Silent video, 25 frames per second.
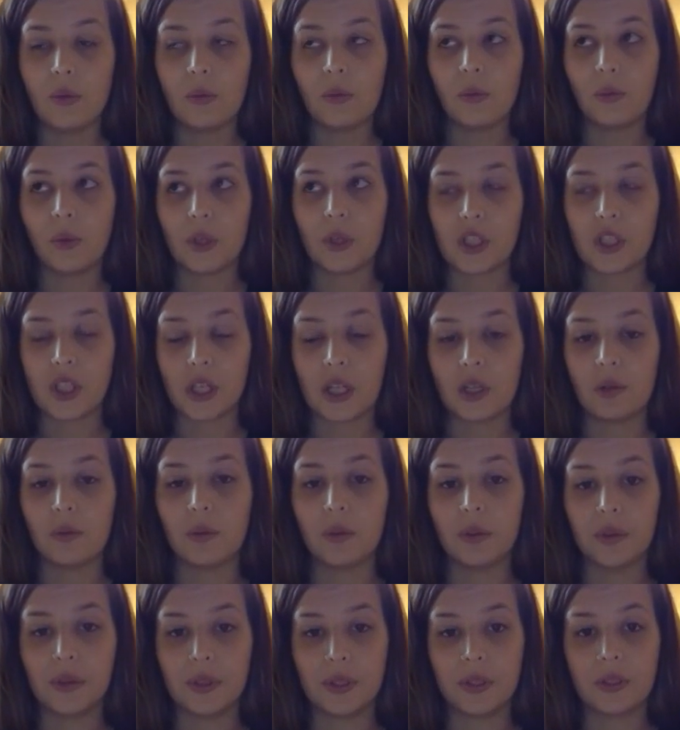which
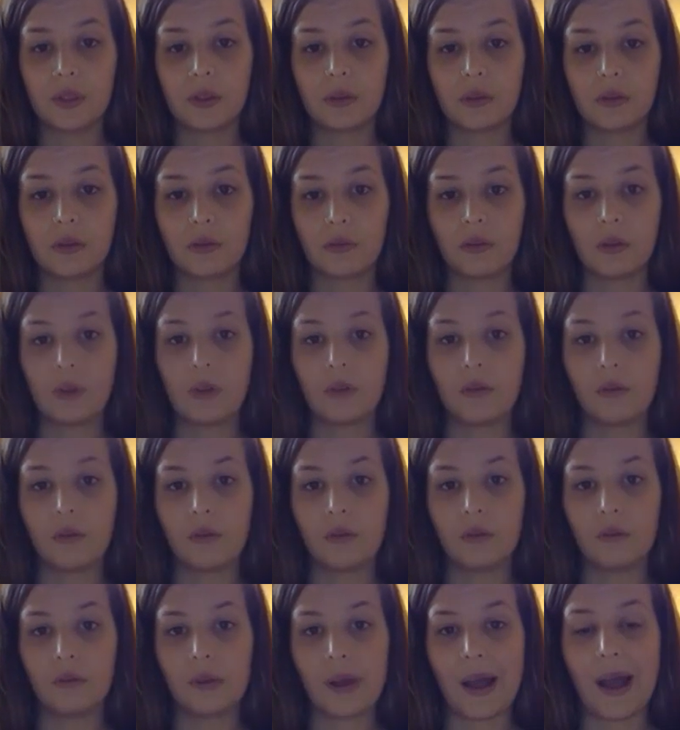equals
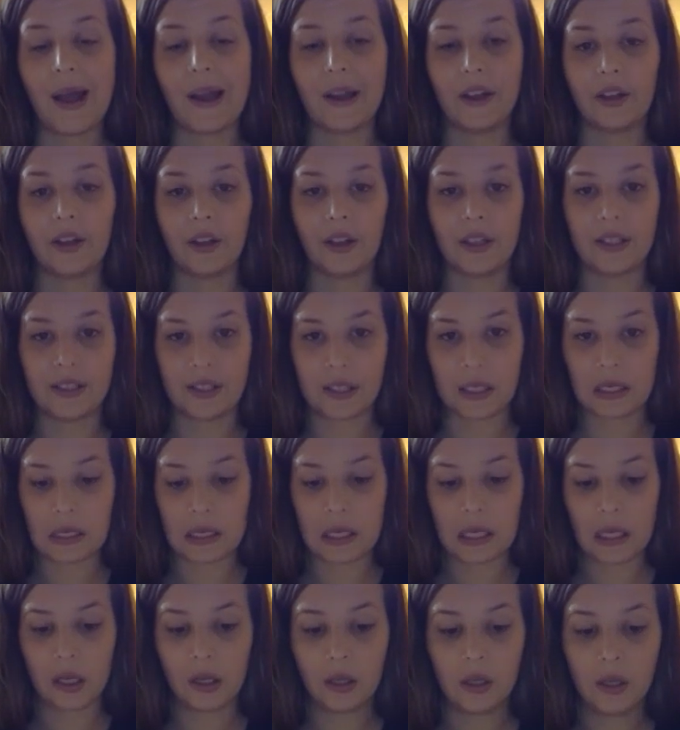higher
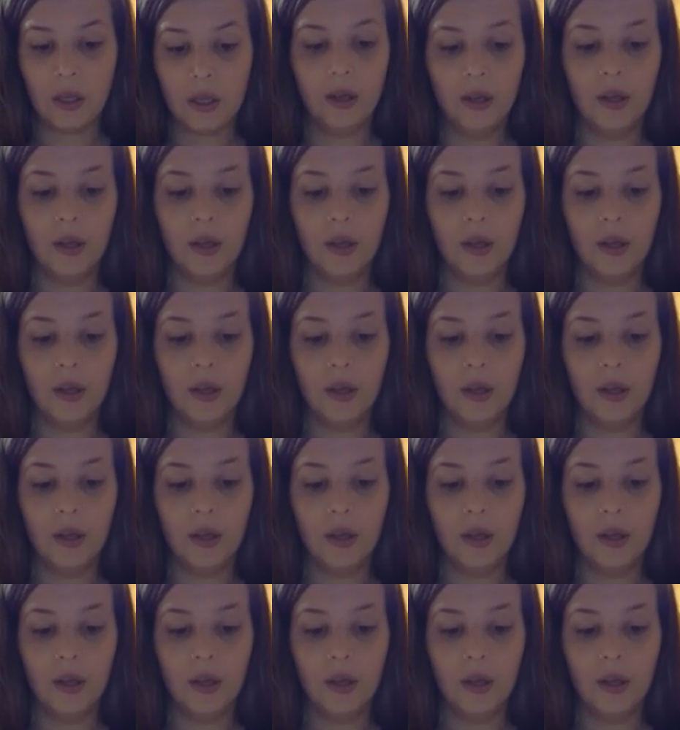acidity.